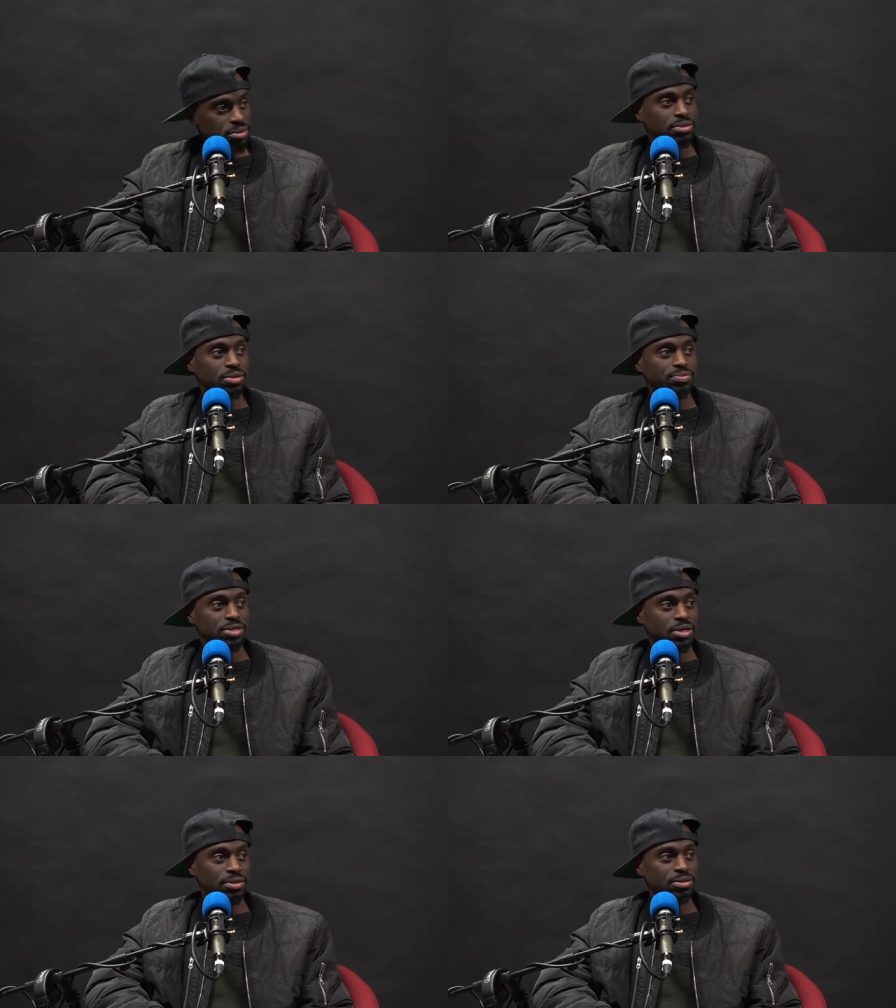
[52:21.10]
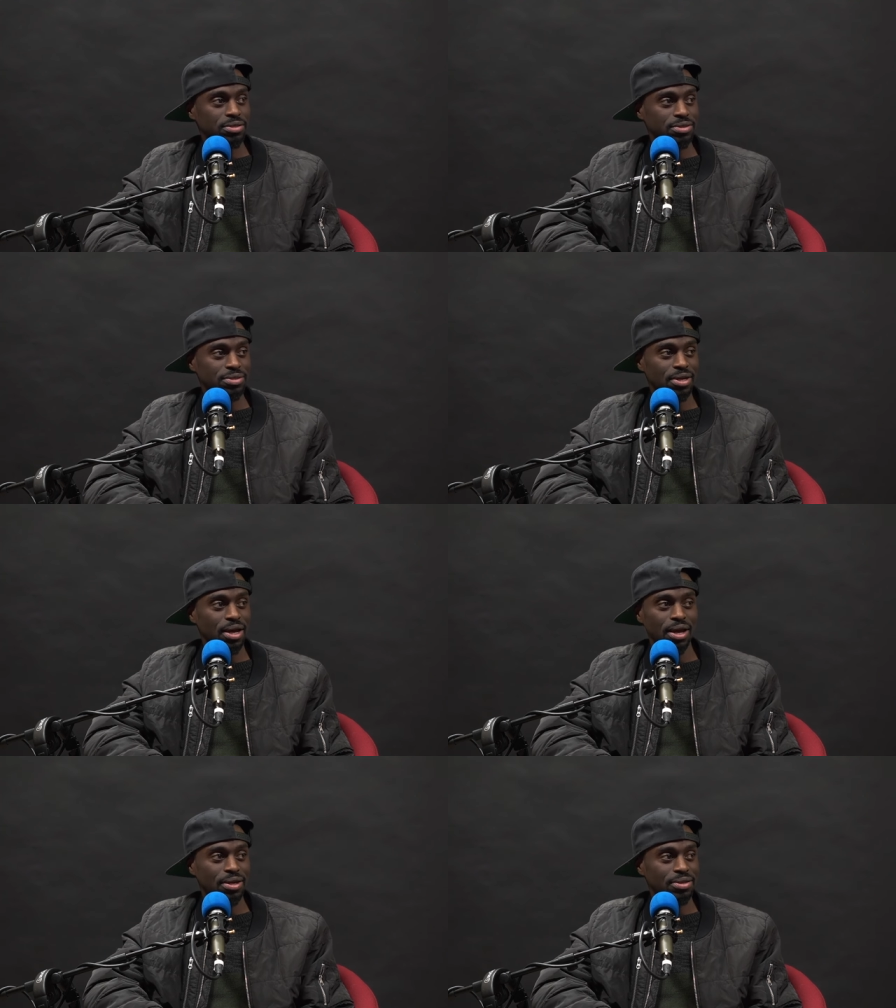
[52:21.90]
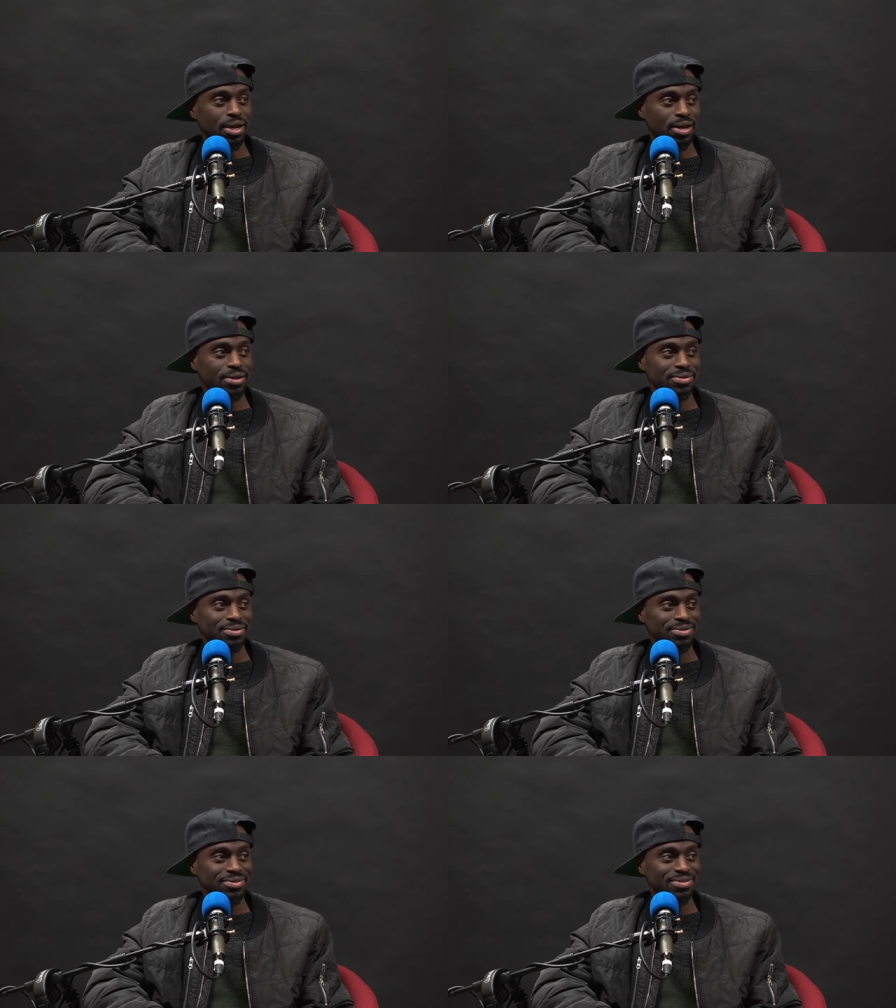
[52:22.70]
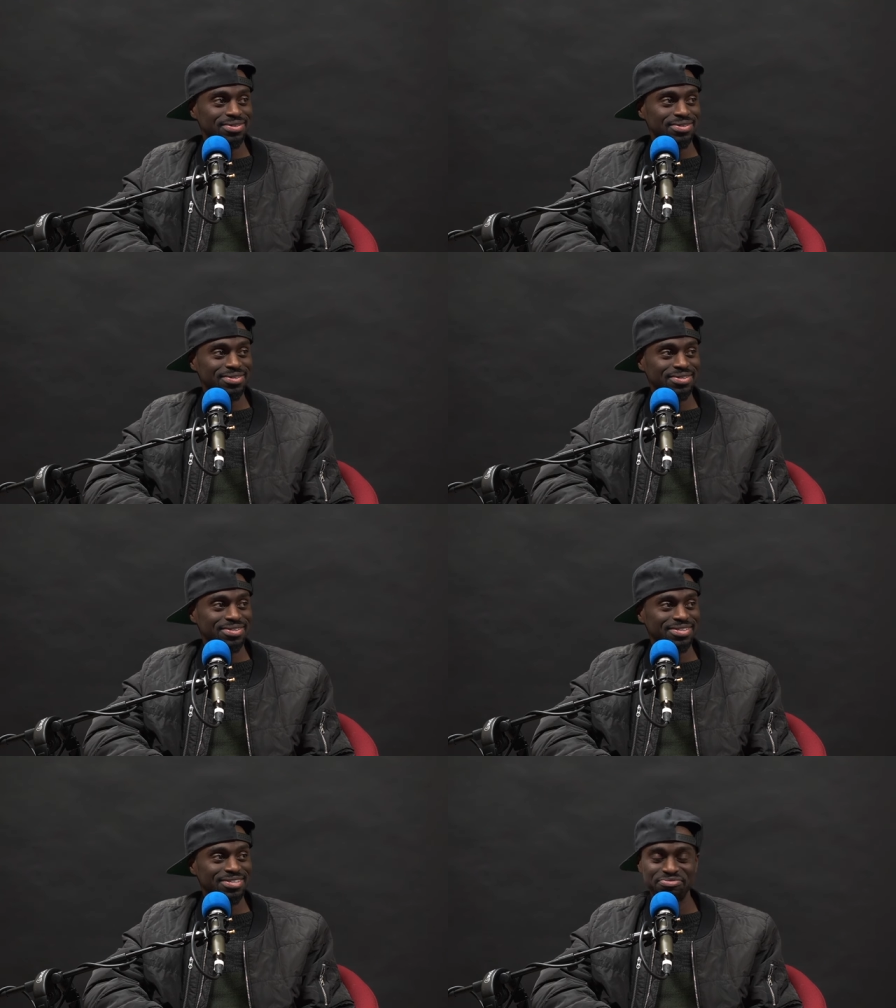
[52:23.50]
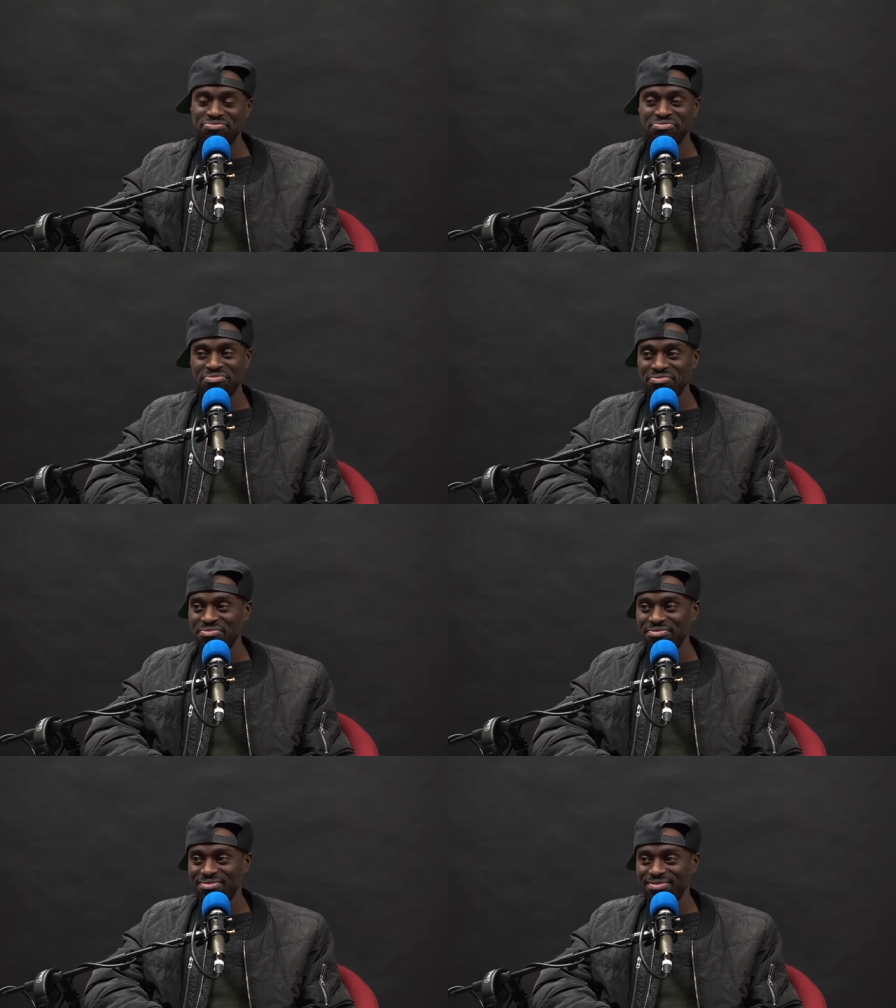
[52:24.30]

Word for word: You know what I'm saying? Yeah, uh, nah. All right. Well, all marathons